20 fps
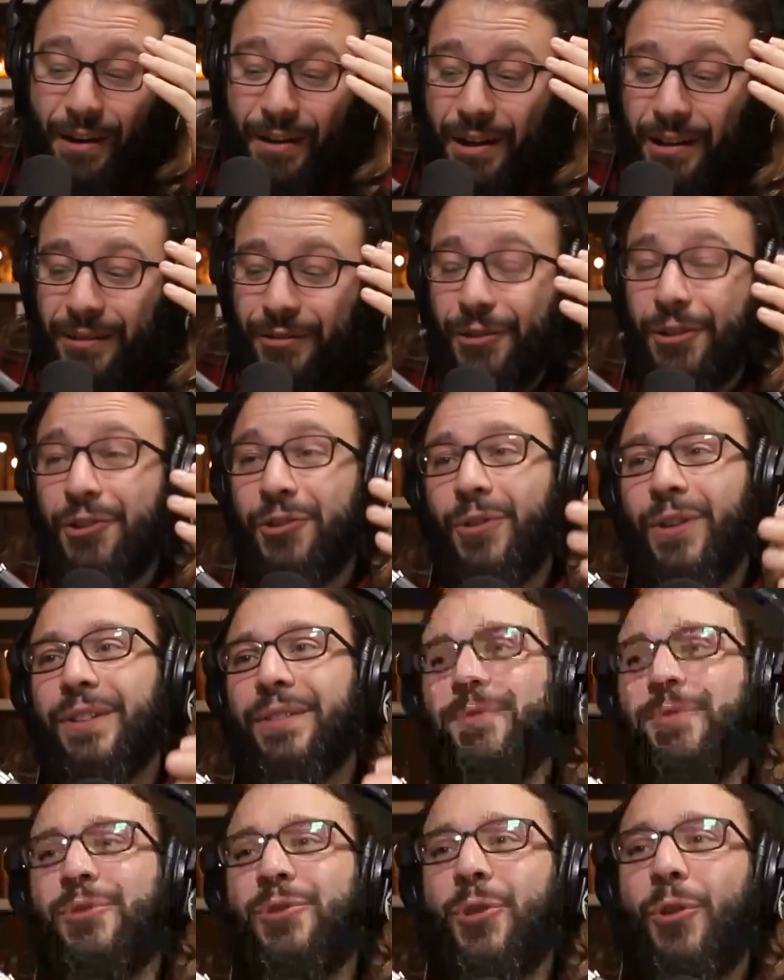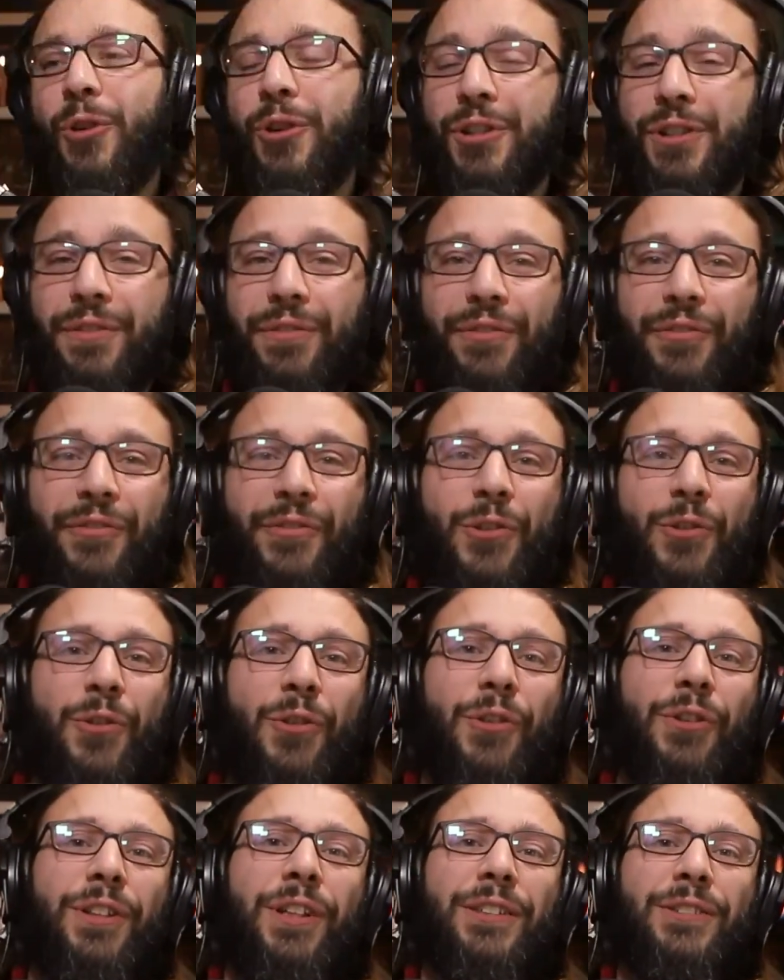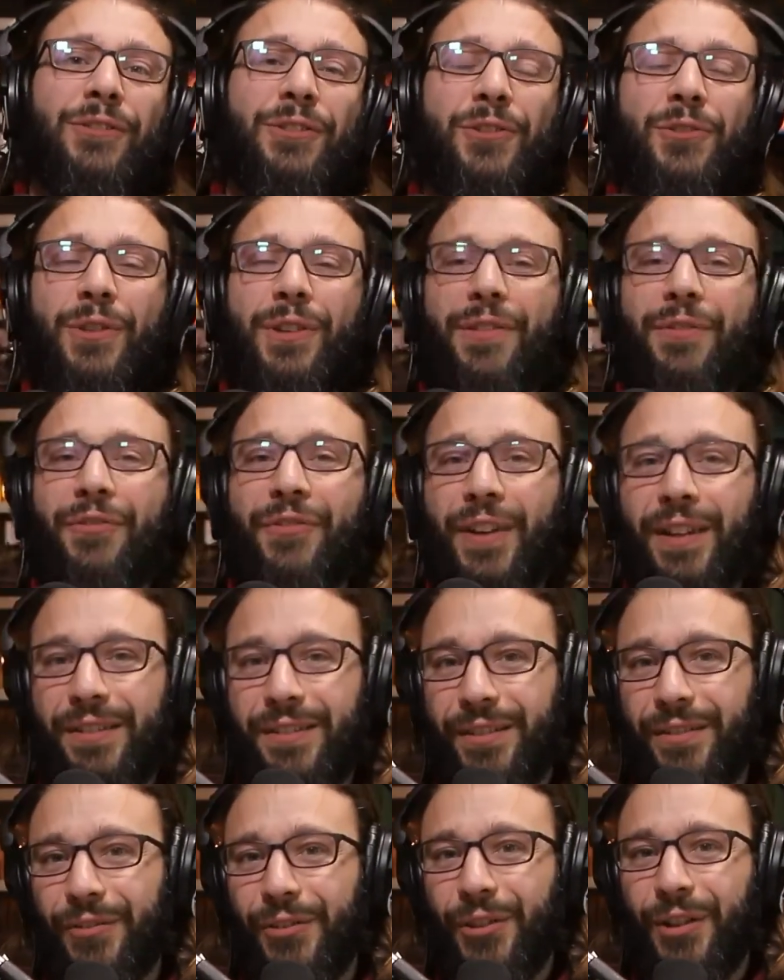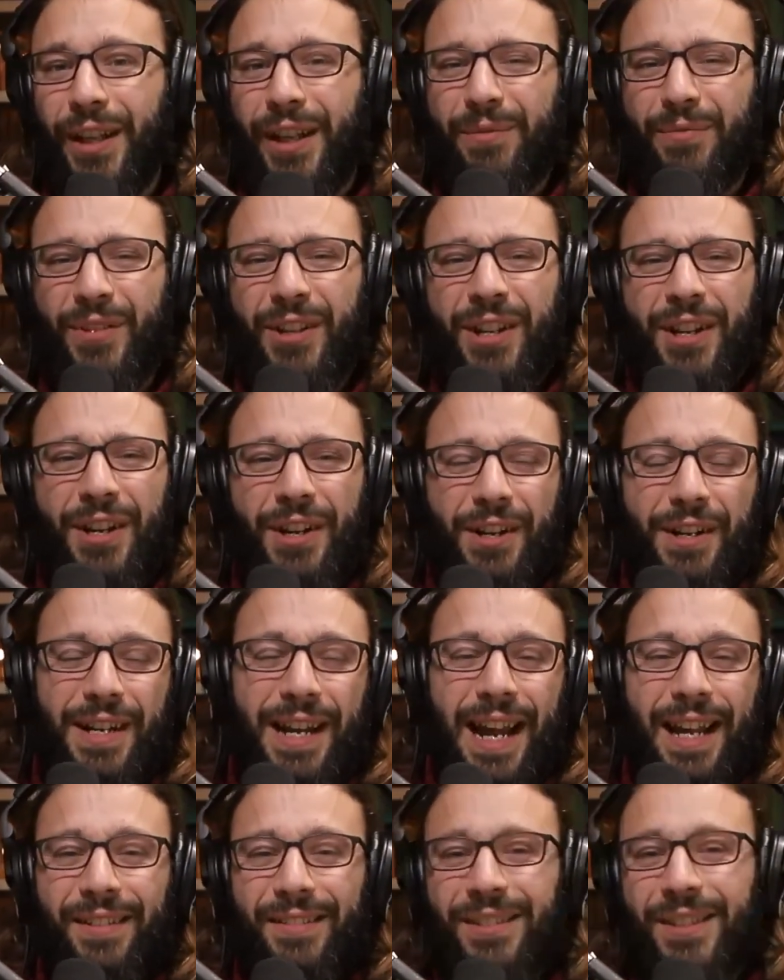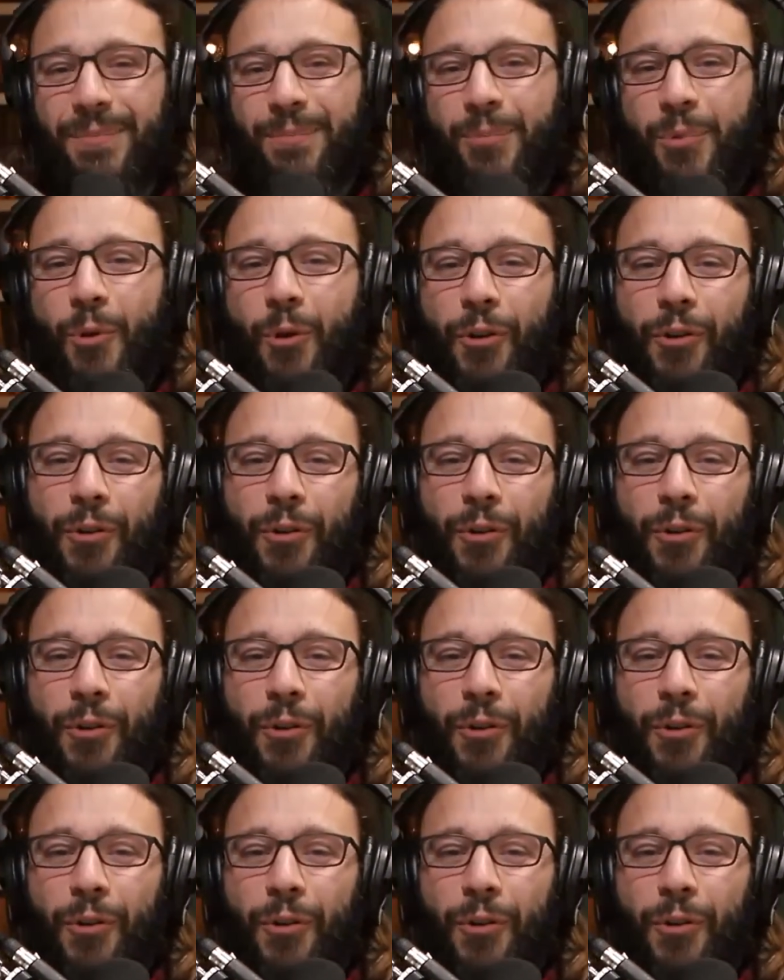I got to enjoy some Georgian food, got to enjoy the festival, like nasty porta